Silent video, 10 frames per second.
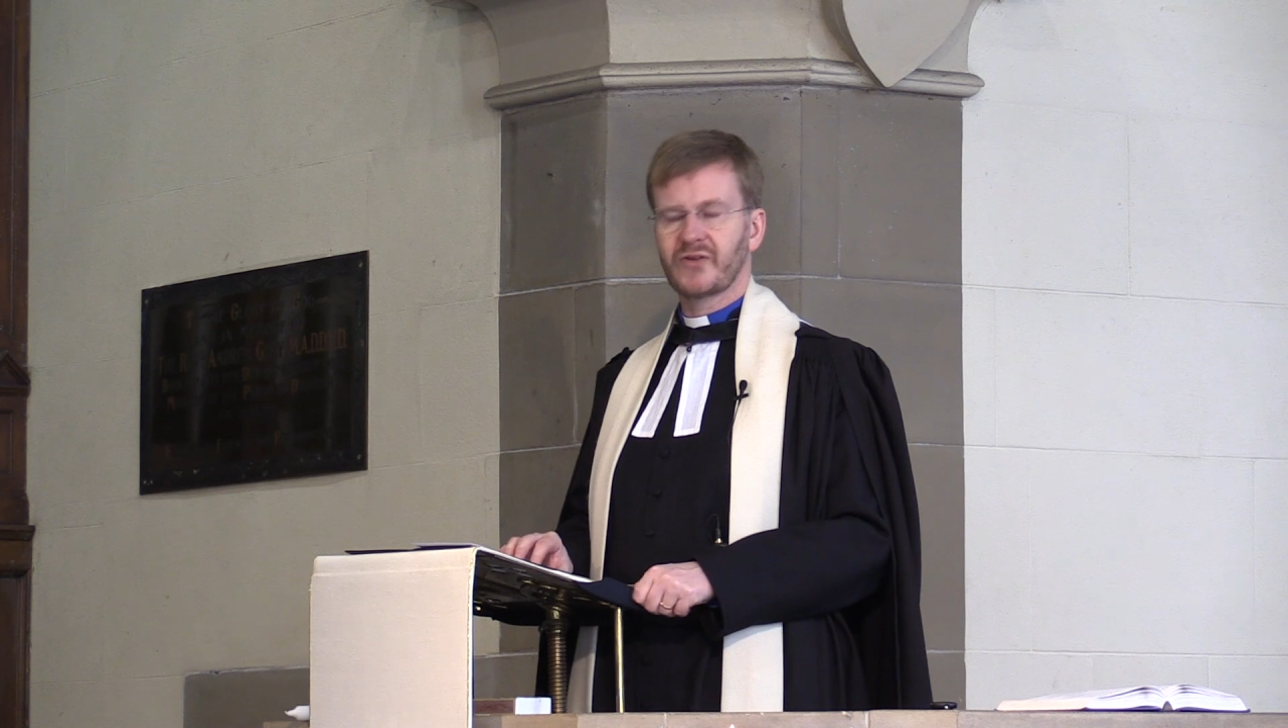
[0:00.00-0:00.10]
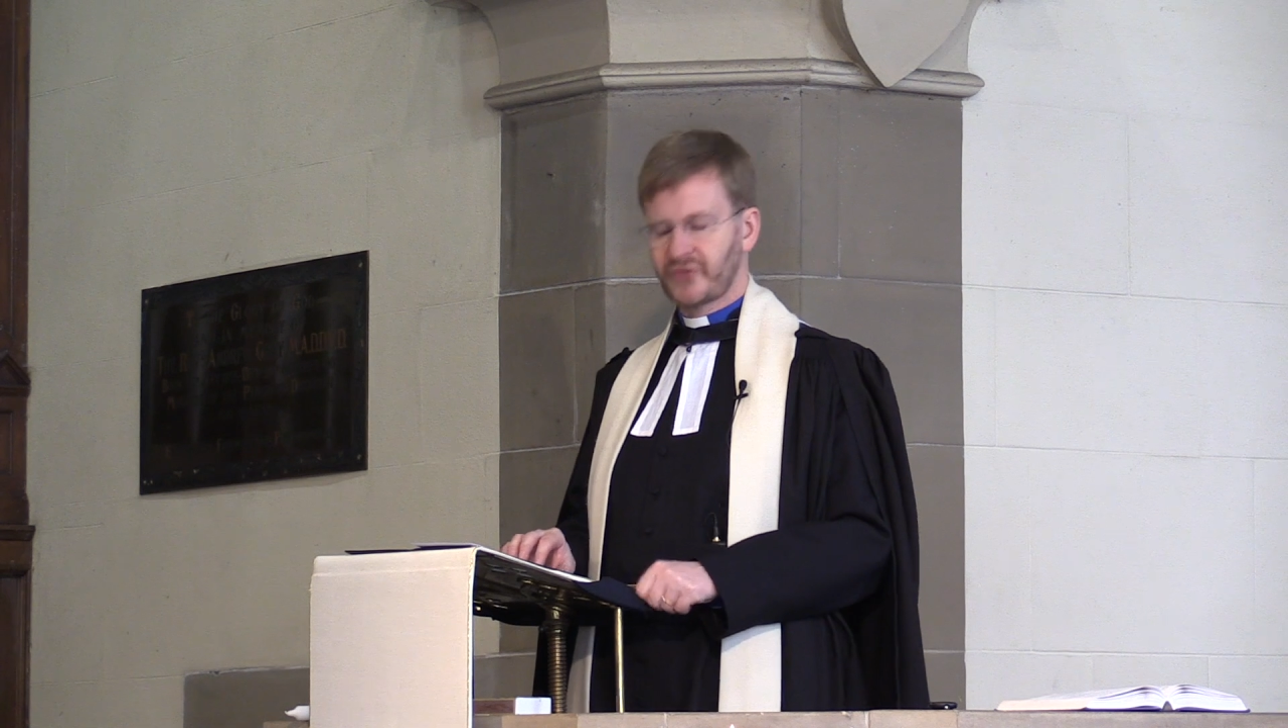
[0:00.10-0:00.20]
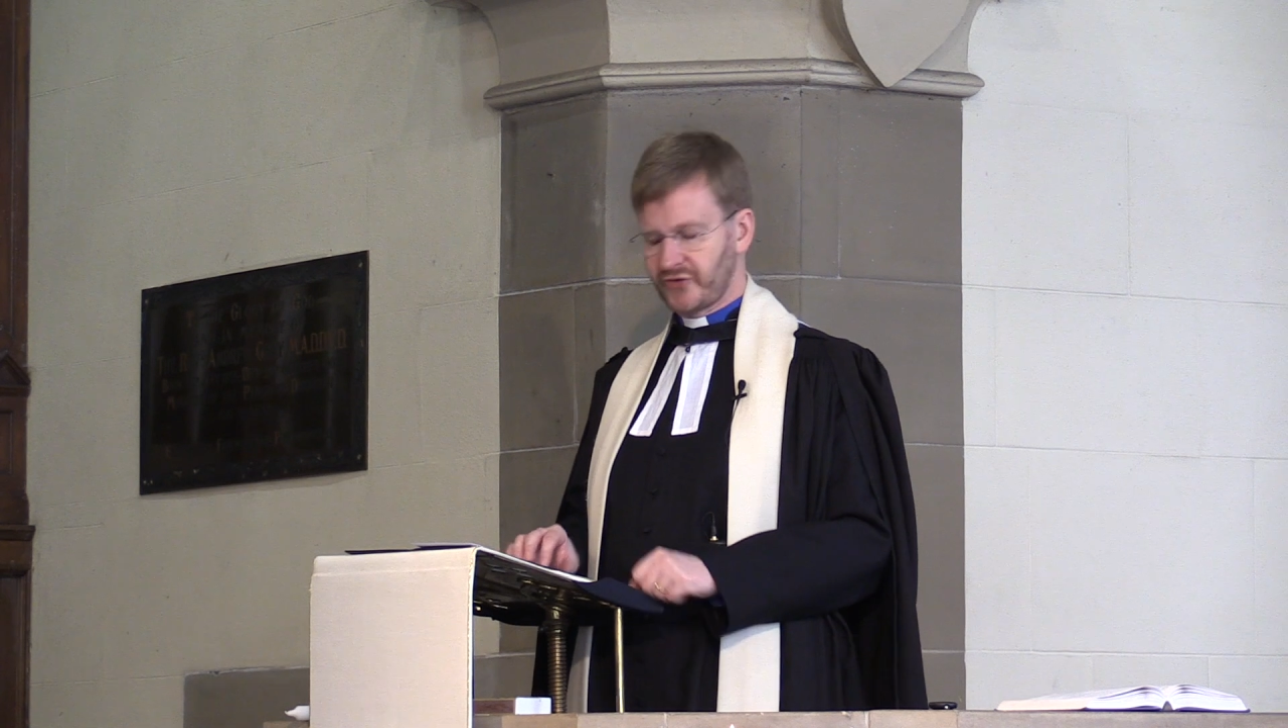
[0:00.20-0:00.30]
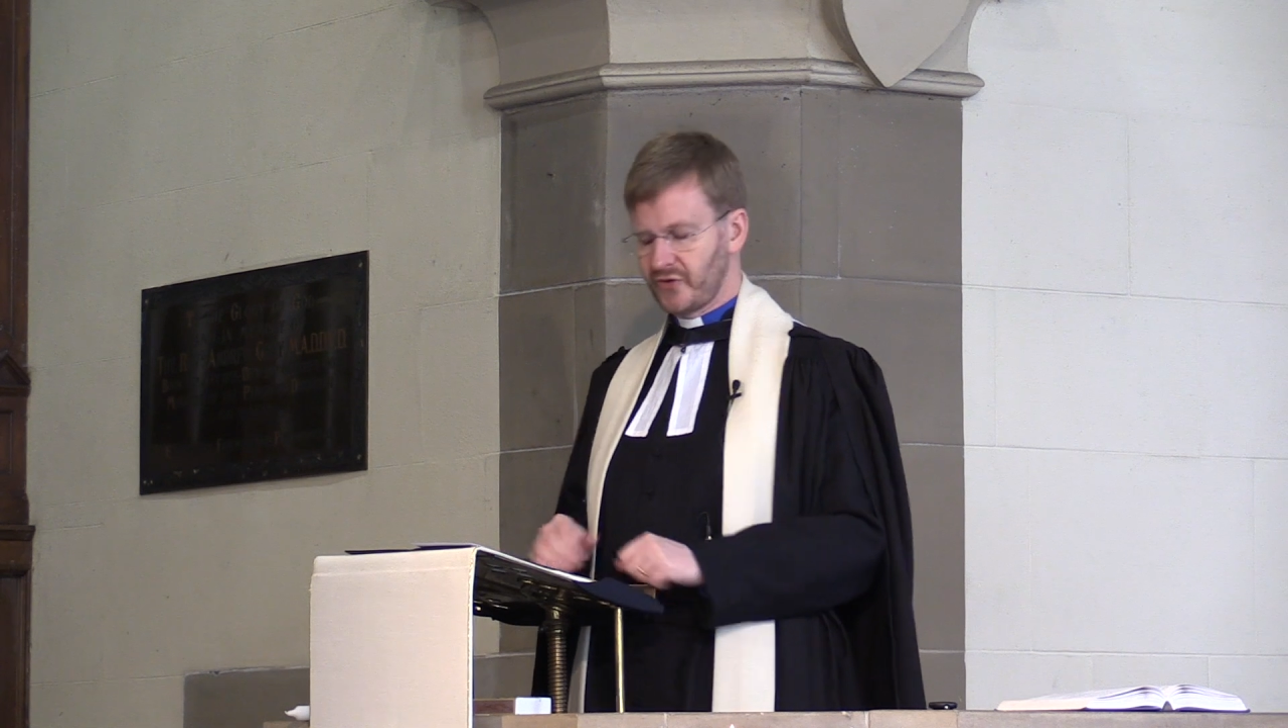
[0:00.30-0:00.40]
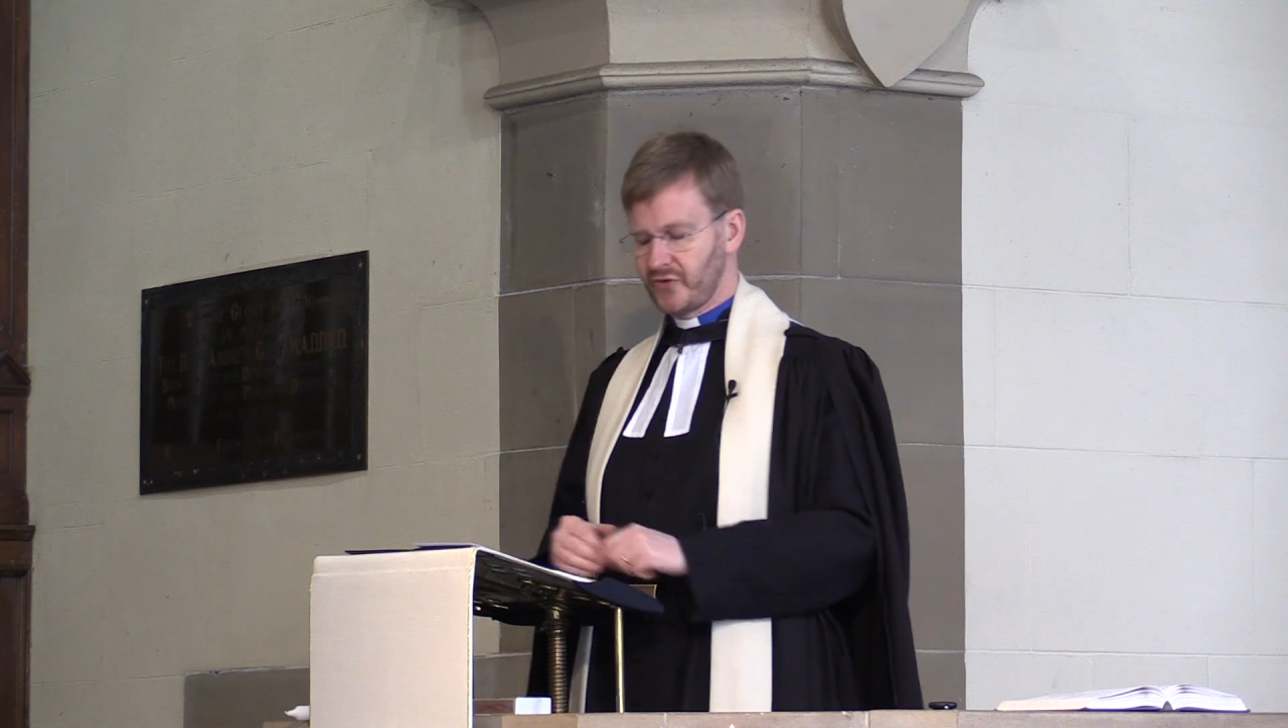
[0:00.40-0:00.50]

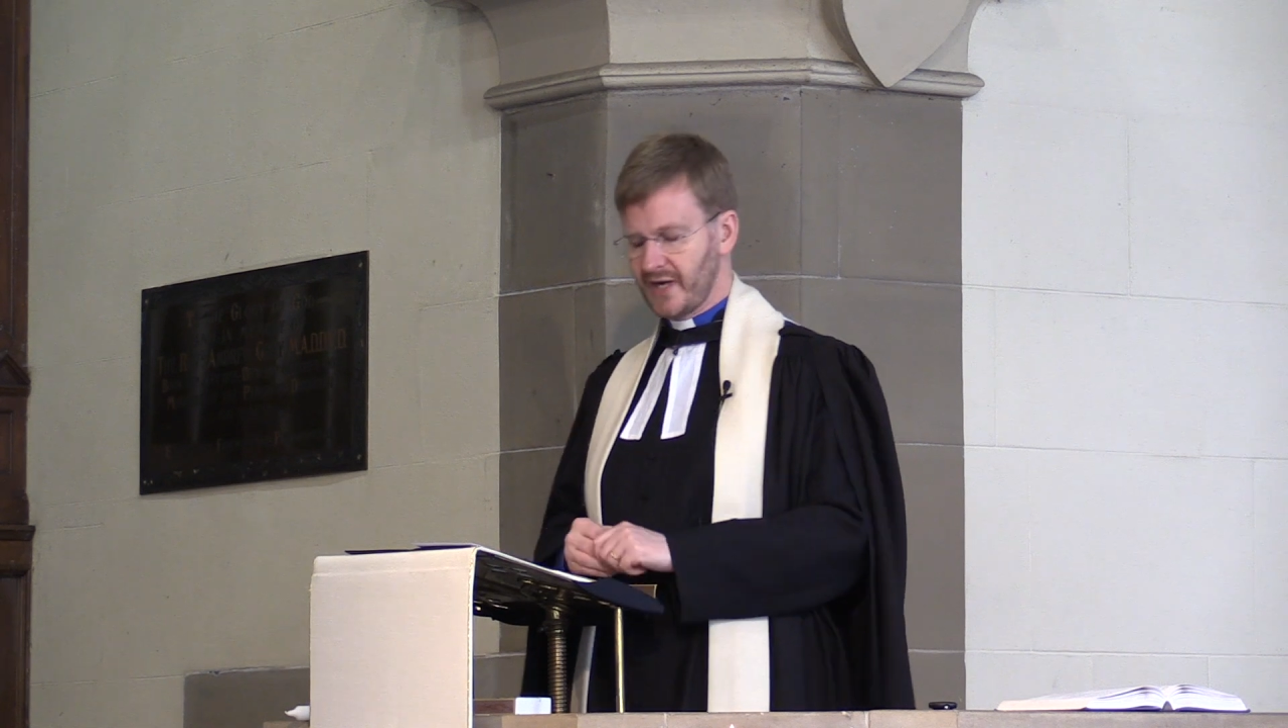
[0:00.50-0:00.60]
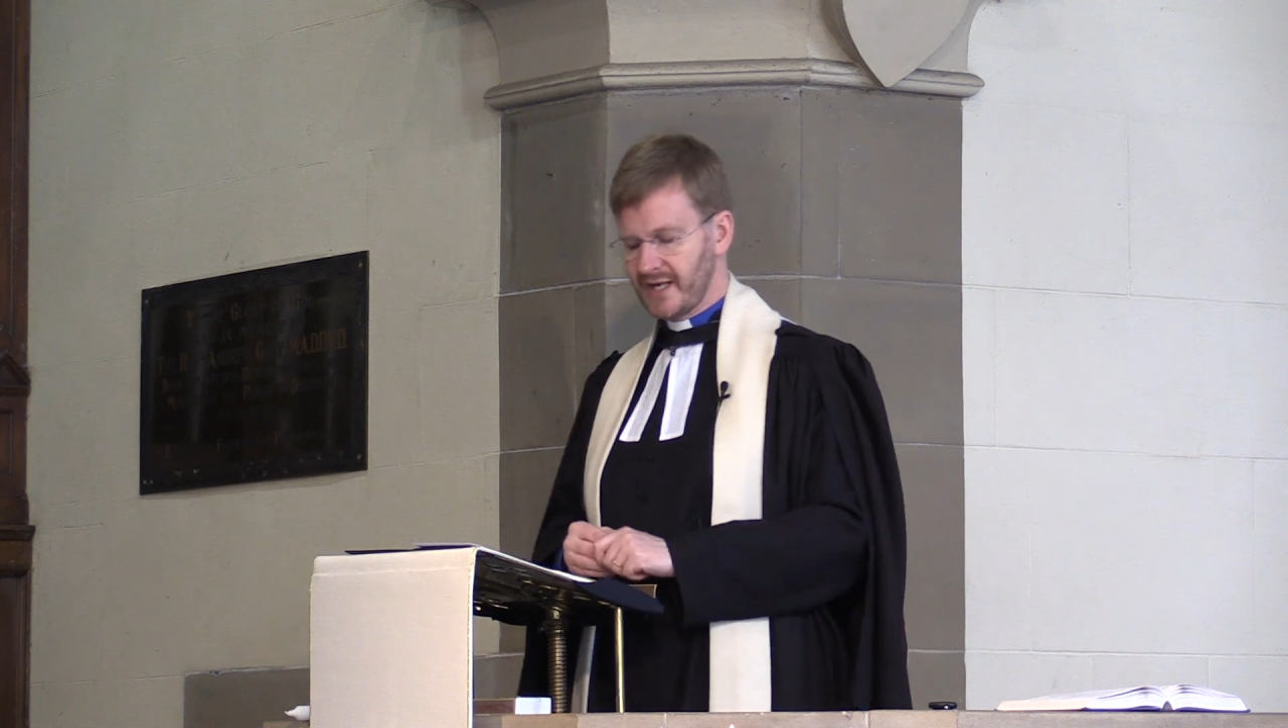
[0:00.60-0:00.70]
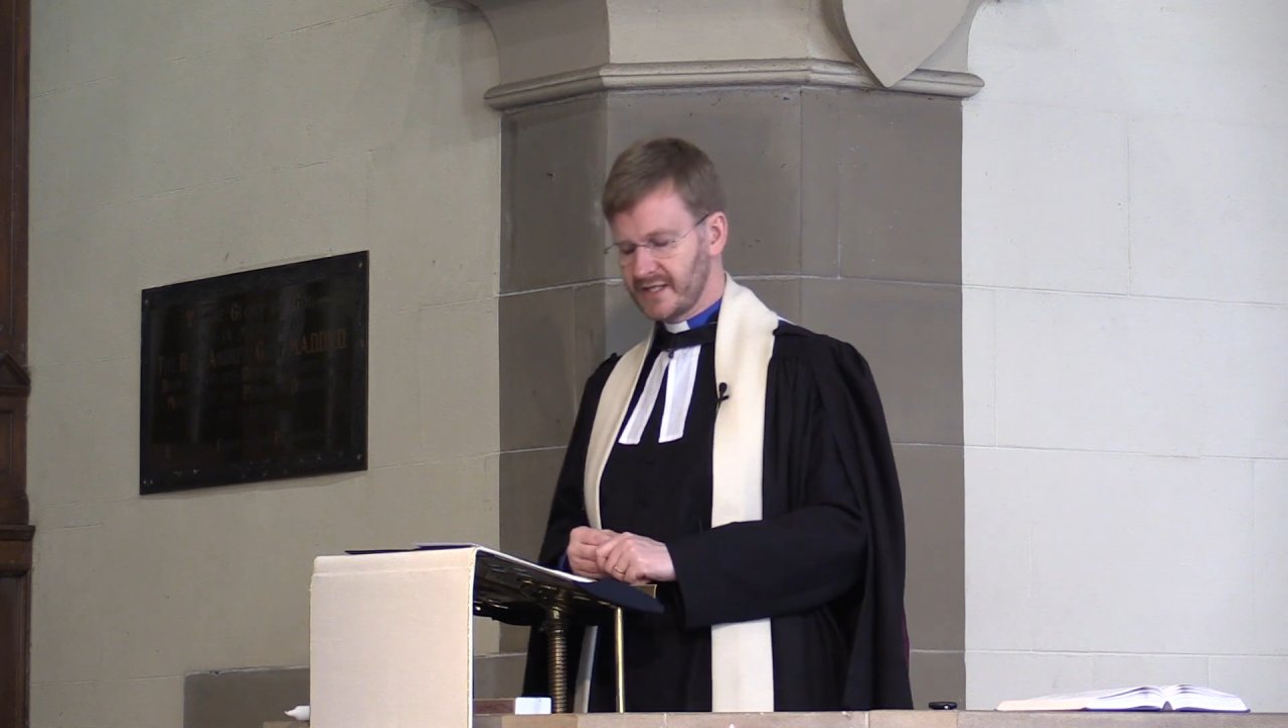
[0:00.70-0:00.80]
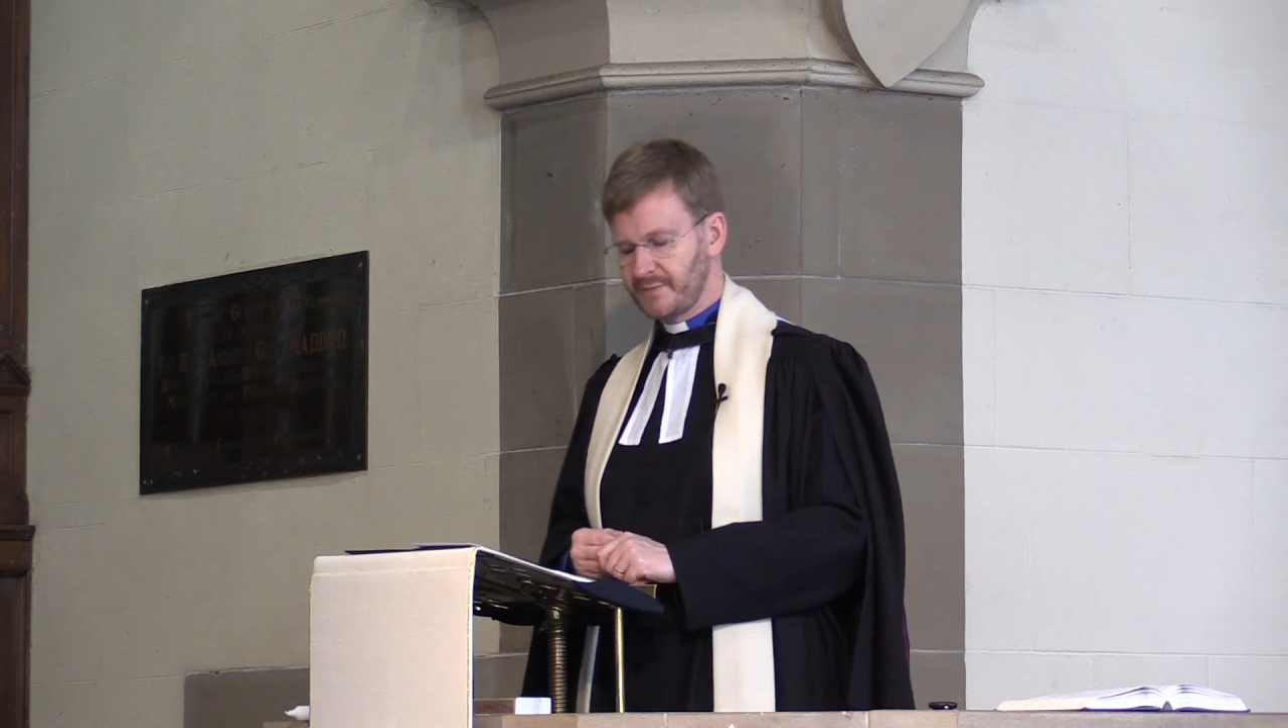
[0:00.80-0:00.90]
through his